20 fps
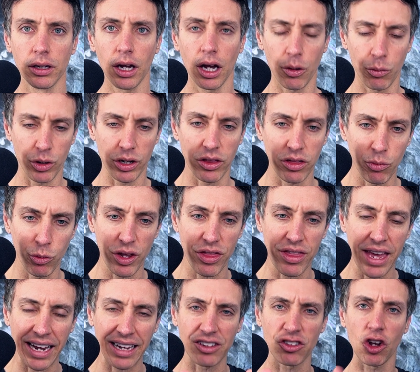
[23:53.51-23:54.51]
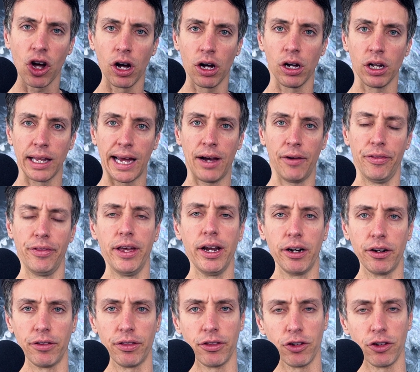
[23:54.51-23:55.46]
And we think it's all out there.